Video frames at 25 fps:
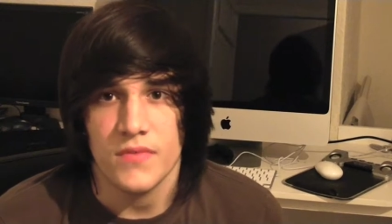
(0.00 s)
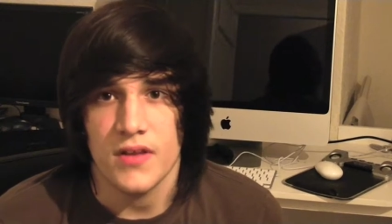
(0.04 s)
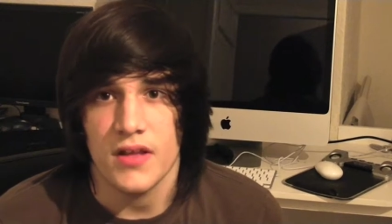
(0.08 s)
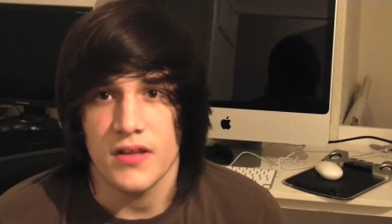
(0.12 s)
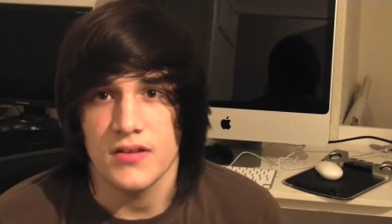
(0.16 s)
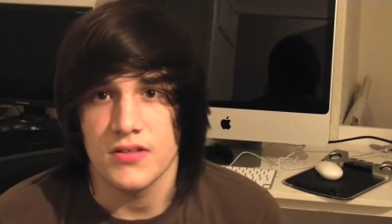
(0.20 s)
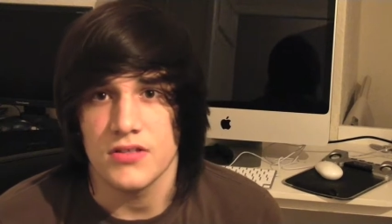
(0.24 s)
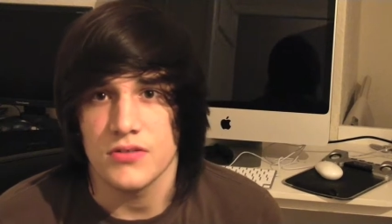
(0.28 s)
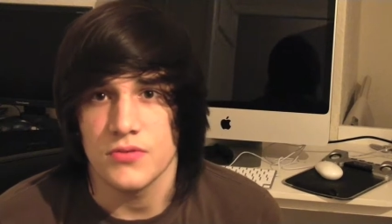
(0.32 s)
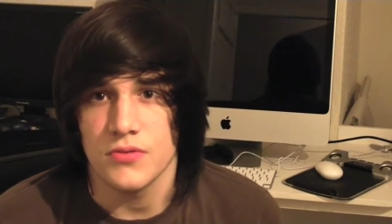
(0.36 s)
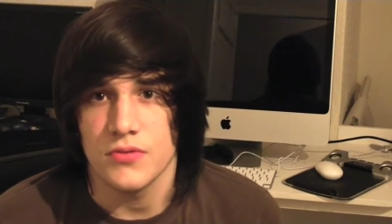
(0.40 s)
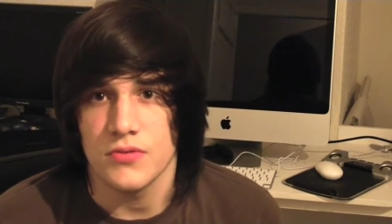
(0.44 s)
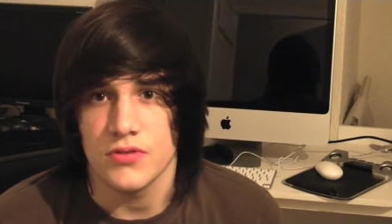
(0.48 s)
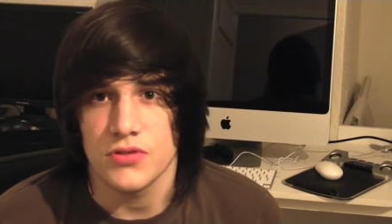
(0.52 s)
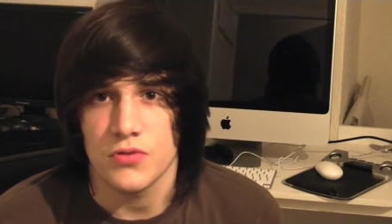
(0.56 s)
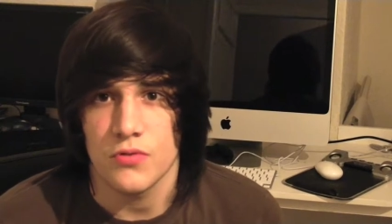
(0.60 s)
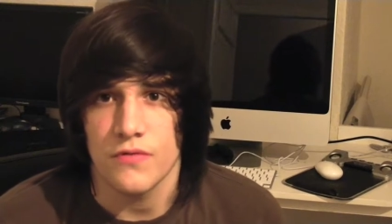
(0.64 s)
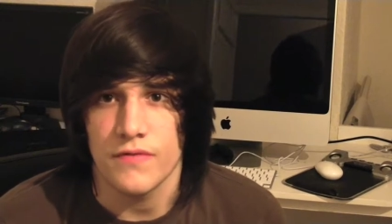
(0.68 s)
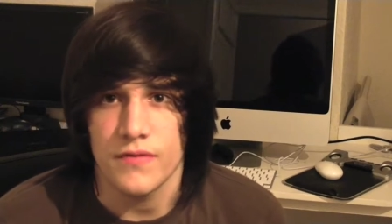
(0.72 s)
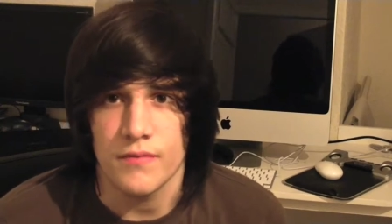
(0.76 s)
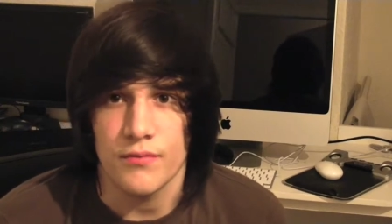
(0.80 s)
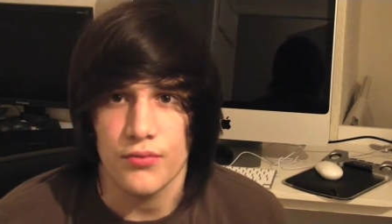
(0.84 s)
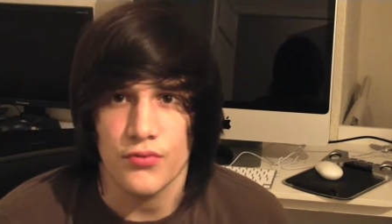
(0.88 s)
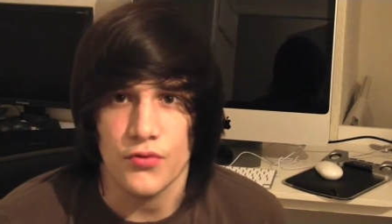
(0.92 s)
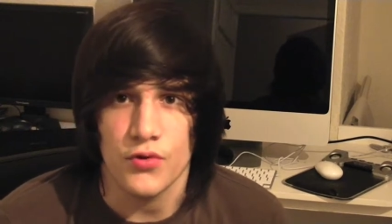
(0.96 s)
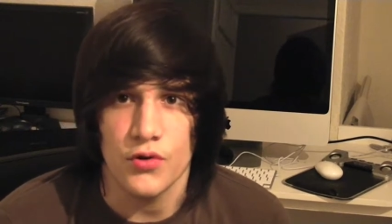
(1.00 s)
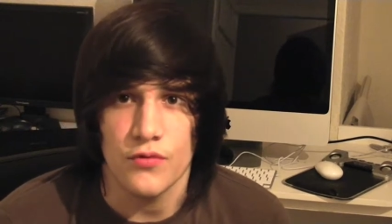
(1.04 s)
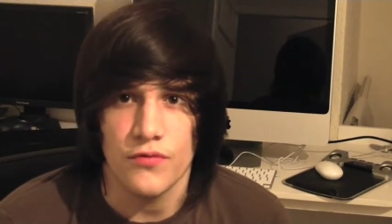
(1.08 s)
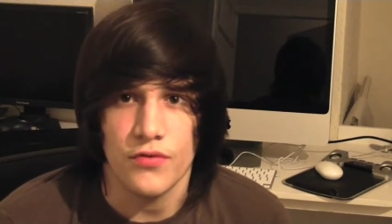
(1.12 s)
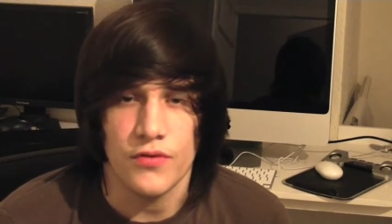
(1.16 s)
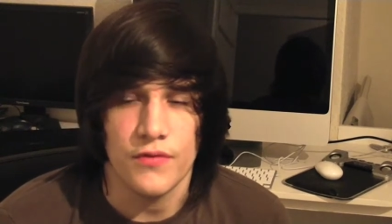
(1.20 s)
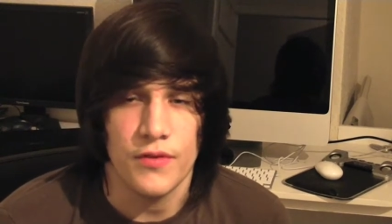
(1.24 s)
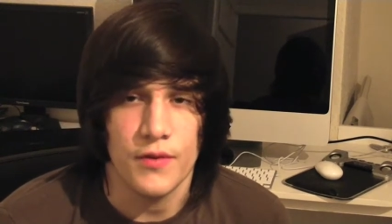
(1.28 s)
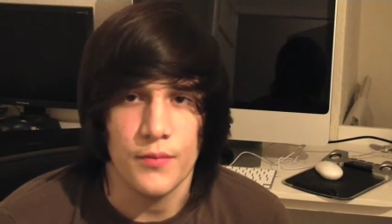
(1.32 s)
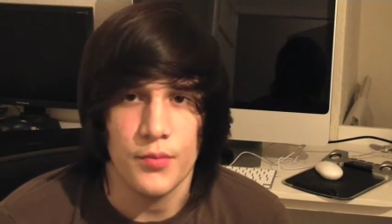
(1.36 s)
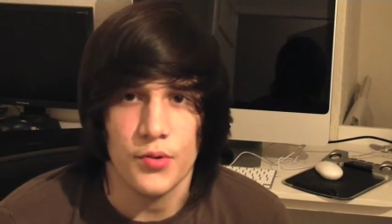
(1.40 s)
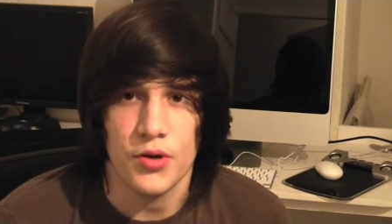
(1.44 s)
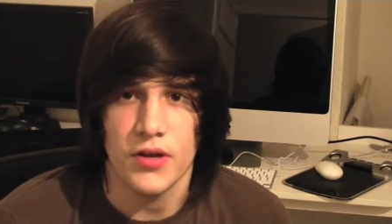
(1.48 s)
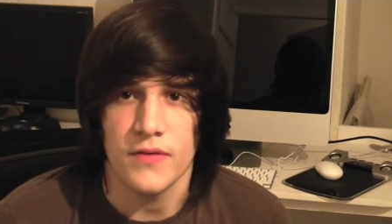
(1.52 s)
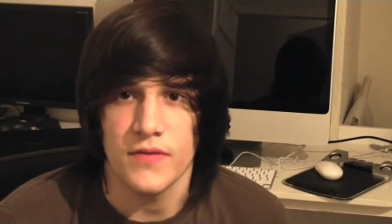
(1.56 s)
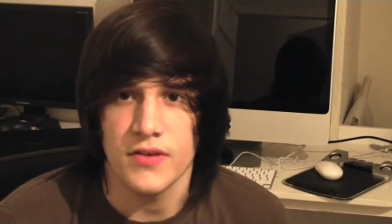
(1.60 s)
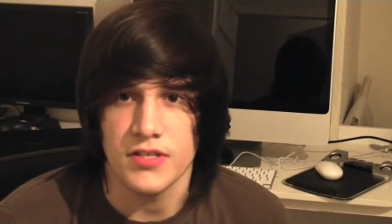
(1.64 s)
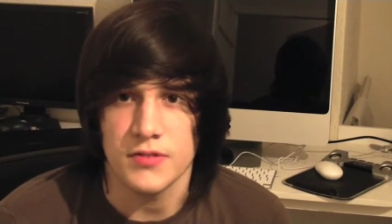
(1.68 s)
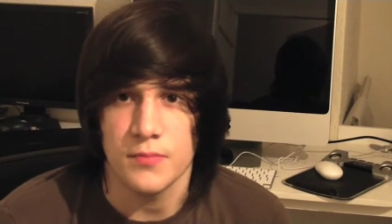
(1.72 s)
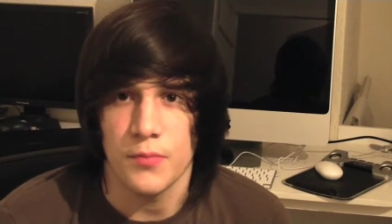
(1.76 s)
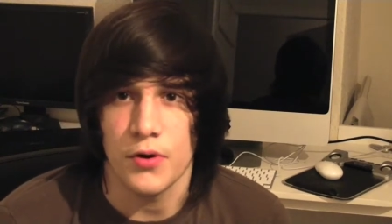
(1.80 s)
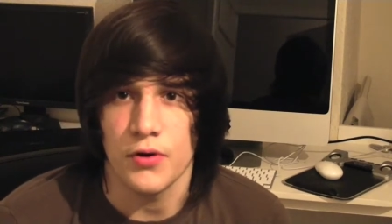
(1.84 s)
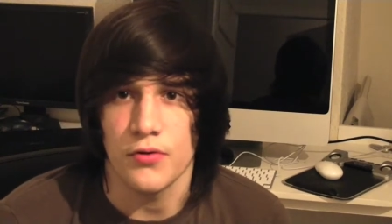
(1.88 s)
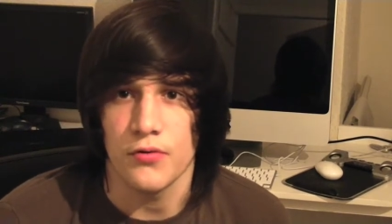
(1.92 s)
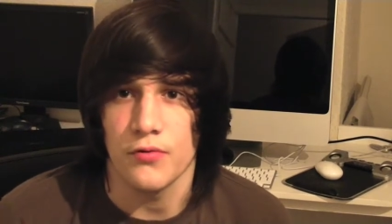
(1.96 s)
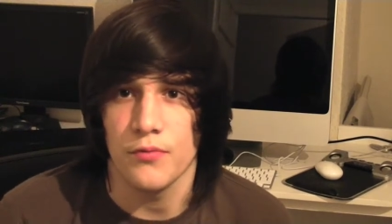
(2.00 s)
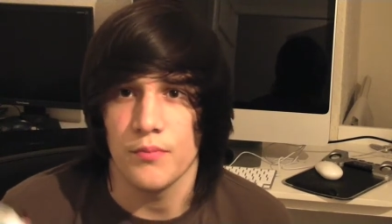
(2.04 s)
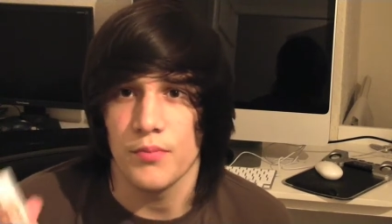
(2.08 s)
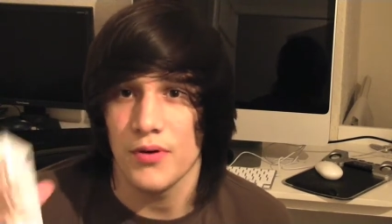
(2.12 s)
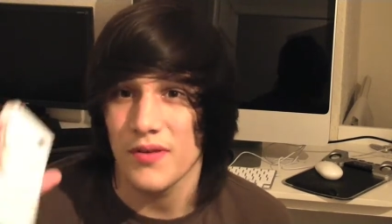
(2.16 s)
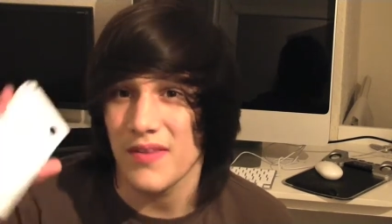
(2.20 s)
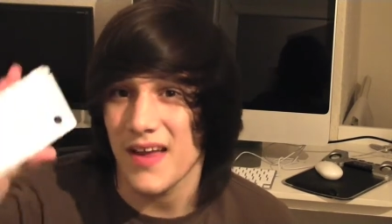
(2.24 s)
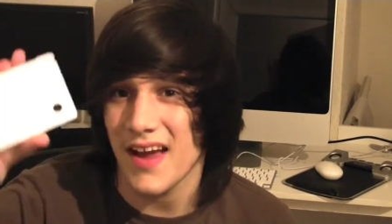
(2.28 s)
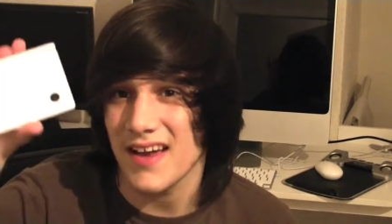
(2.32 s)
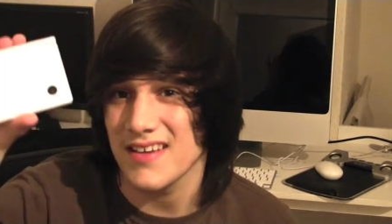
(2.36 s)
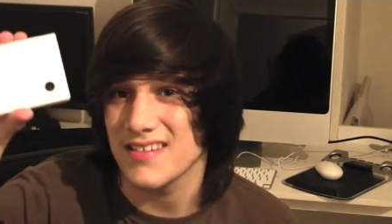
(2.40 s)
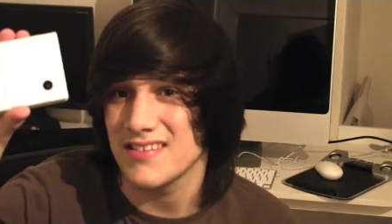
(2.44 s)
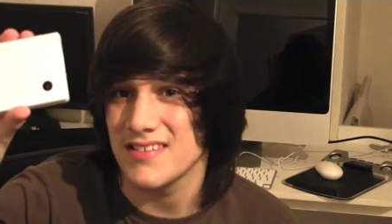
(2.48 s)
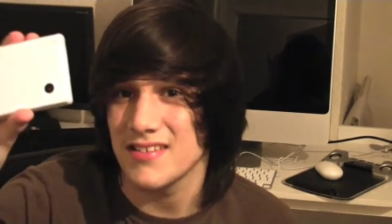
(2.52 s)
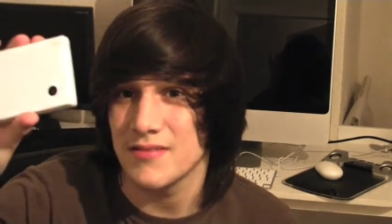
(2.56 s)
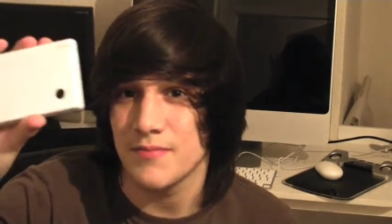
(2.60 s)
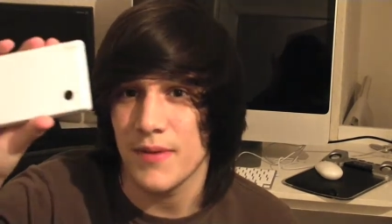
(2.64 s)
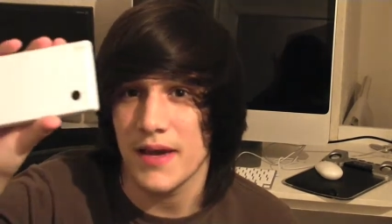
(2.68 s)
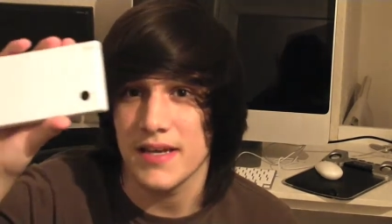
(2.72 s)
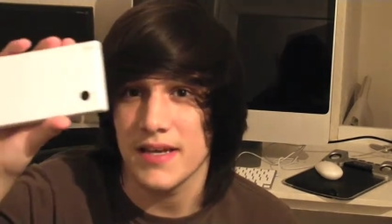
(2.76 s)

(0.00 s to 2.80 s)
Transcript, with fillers: and to sort of improve on the previous model, but that is just